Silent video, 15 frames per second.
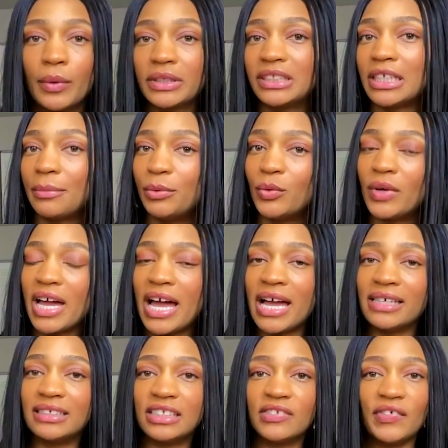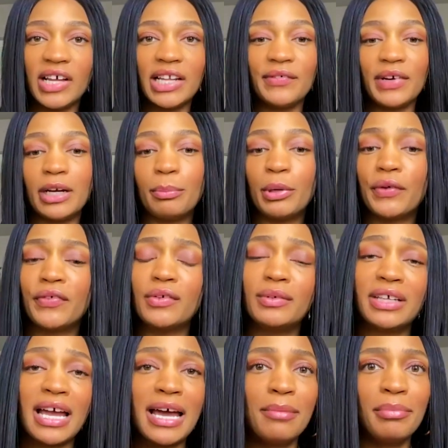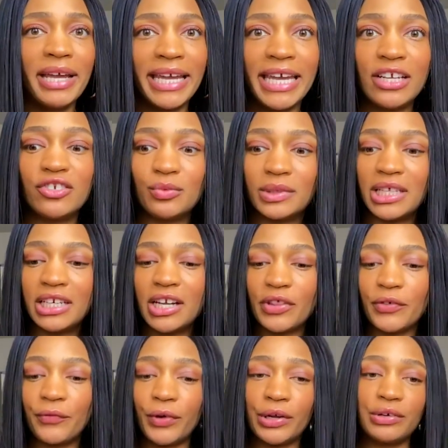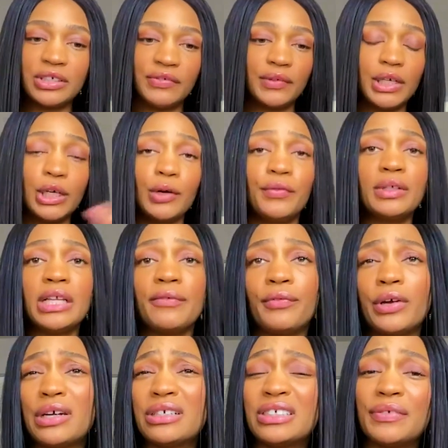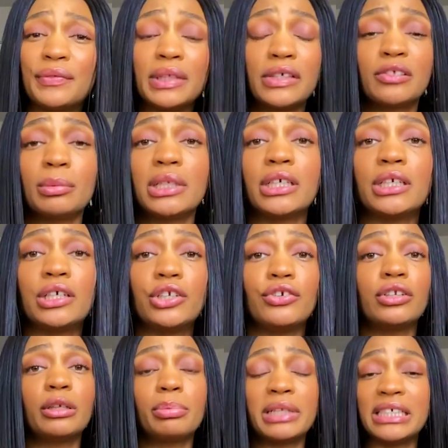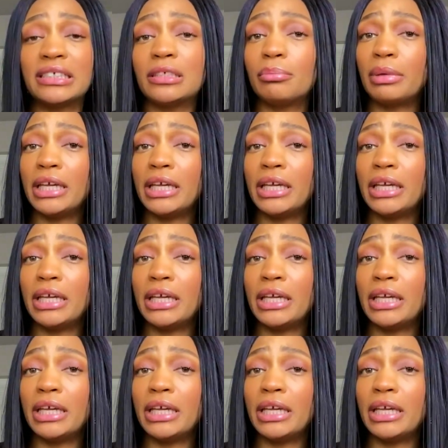What's up, you guys? It's Vallivon The Perfume Don back at you with another fragrance video. If you love fragrance, if you love smelling good, and you're in the place to